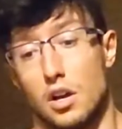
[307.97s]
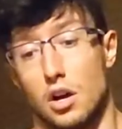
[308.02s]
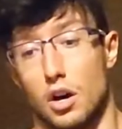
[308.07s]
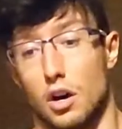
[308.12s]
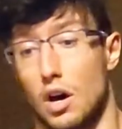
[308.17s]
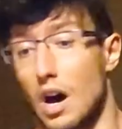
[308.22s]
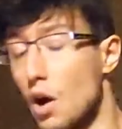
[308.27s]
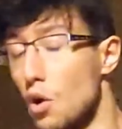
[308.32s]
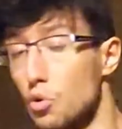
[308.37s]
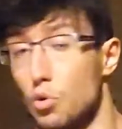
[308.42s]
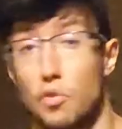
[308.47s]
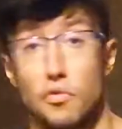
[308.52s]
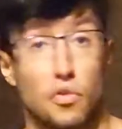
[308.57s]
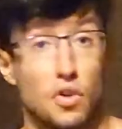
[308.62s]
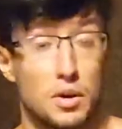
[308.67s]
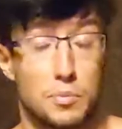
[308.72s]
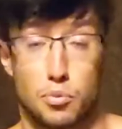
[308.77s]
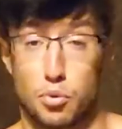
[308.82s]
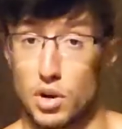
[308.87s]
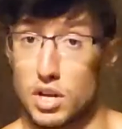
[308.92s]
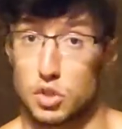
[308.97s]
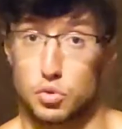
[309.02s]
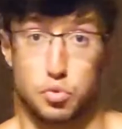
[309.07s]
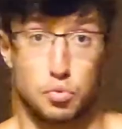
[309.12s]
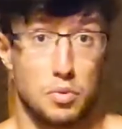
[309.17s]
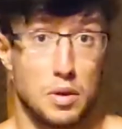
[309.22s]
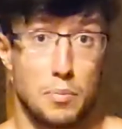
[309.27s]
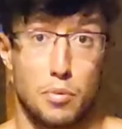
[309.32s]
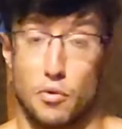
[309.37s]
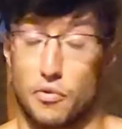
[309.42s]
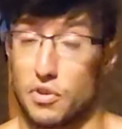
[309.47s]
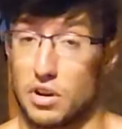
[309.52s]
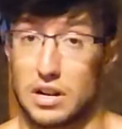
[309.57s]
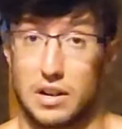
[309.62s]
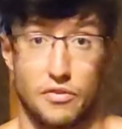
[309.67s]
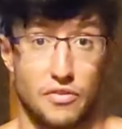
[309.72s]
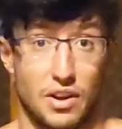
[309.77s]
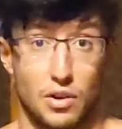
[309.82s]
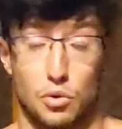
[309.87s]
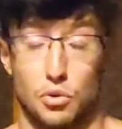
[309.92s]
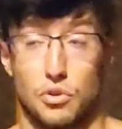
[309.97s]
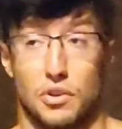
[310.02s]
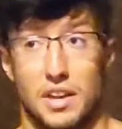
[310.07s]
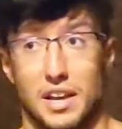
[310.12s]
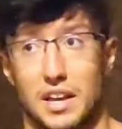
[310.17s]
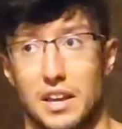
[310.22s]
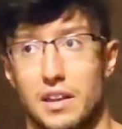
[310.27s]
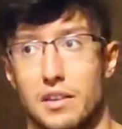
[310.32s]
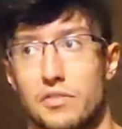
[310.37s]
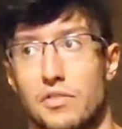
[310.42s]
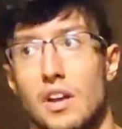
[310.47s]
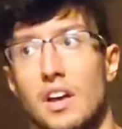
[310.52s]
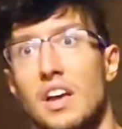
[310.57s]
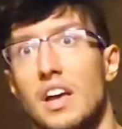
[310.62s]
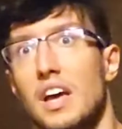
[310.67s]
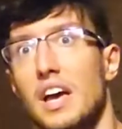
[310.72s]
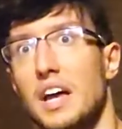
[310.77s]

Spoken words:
An overhead press would be perfectly fine on the negative.